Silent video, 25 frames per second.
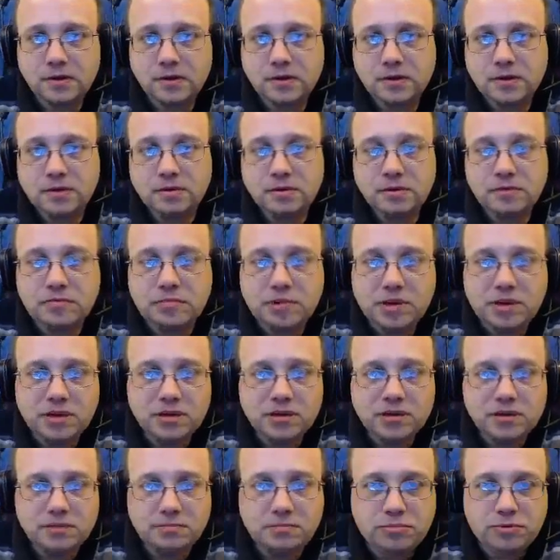We've
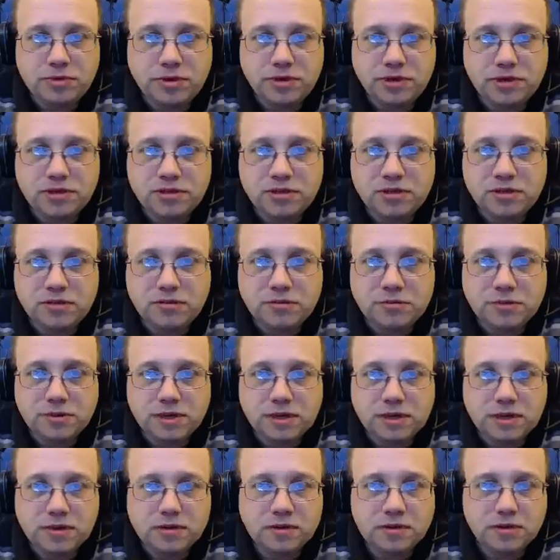passed the point, so we
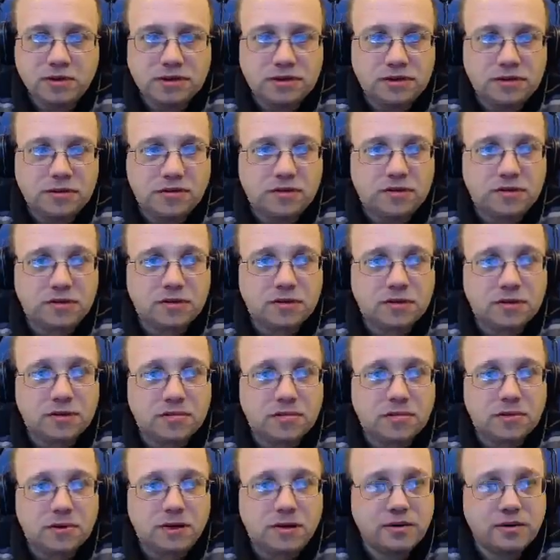can
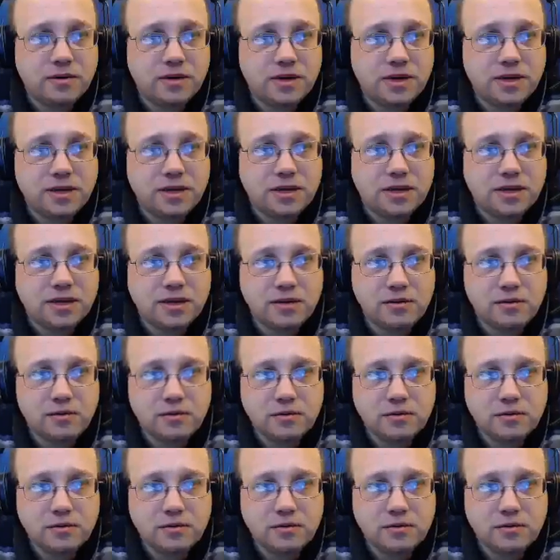come round here now.